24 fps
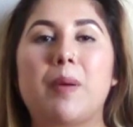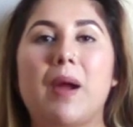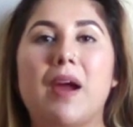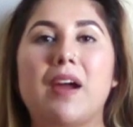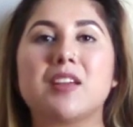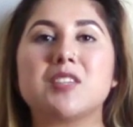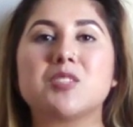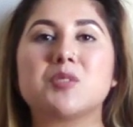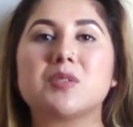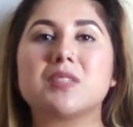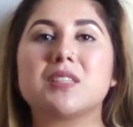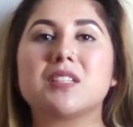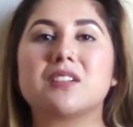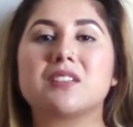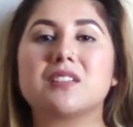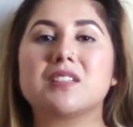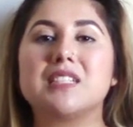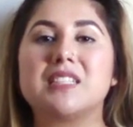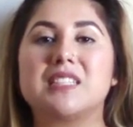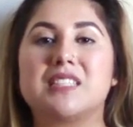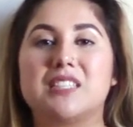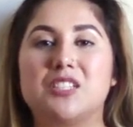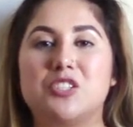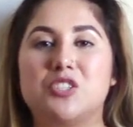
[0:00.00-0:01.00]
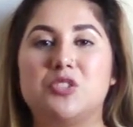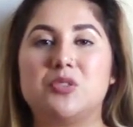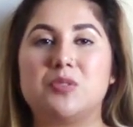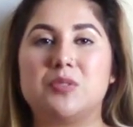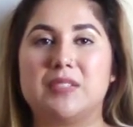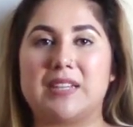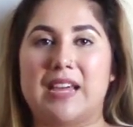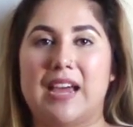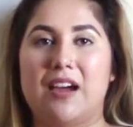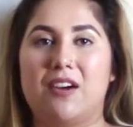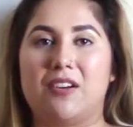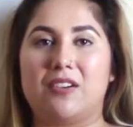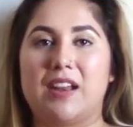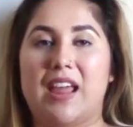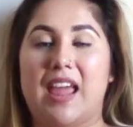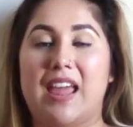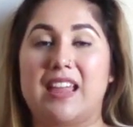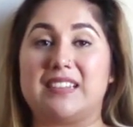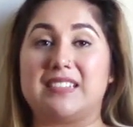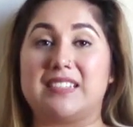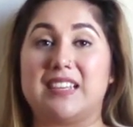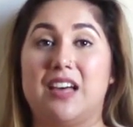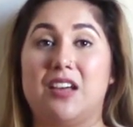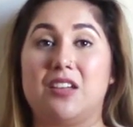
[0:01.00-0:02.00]
parents would literally sit you down
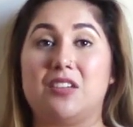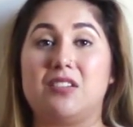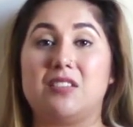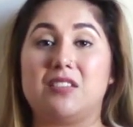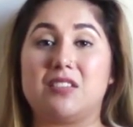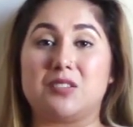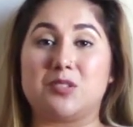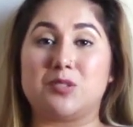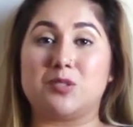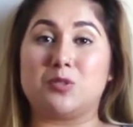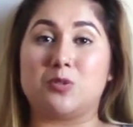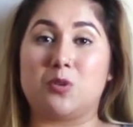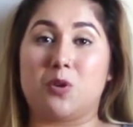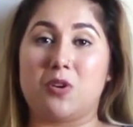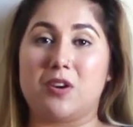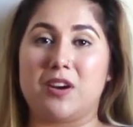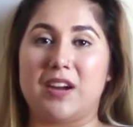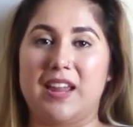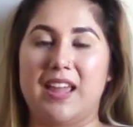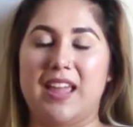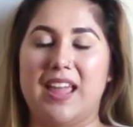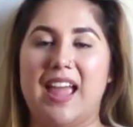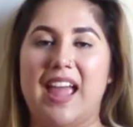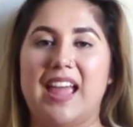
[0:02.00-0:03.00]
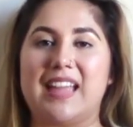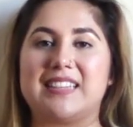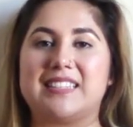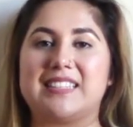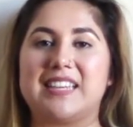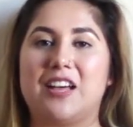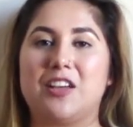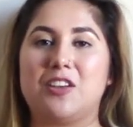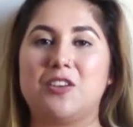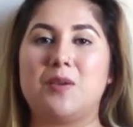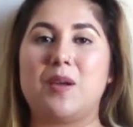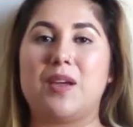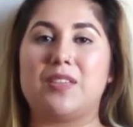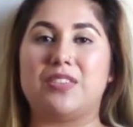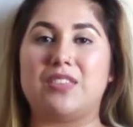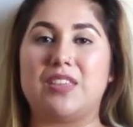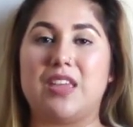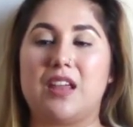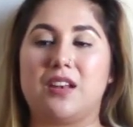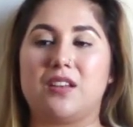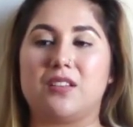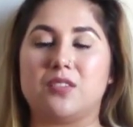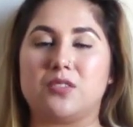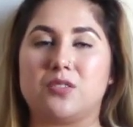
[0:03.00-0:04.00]
and tell you this story and tell you at
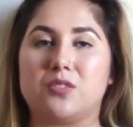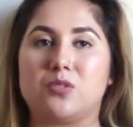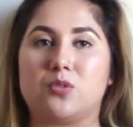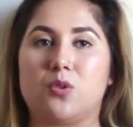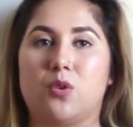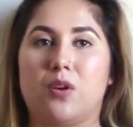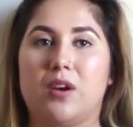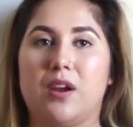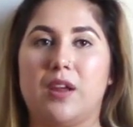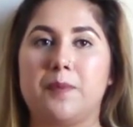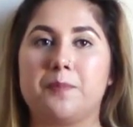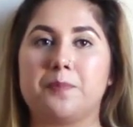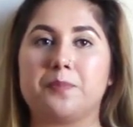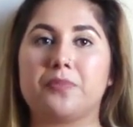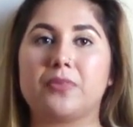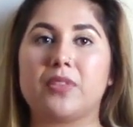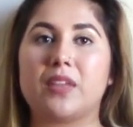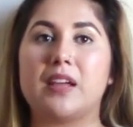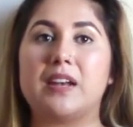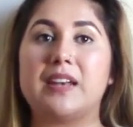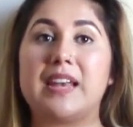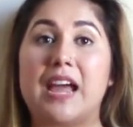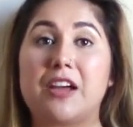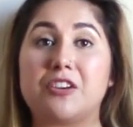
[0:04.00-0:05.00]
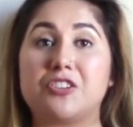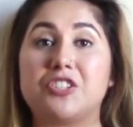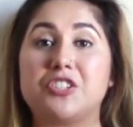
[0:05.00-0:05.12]
the end of the story, now